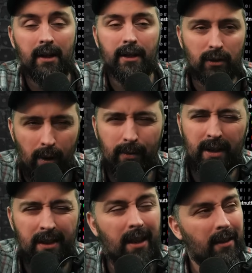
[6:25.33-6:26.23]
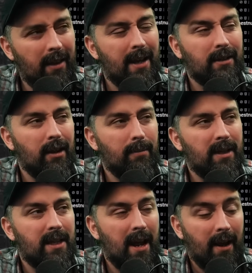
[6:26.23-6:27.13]
So I would think that that's going to be
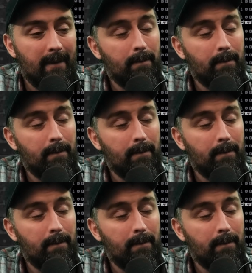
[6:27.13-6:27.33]
staying.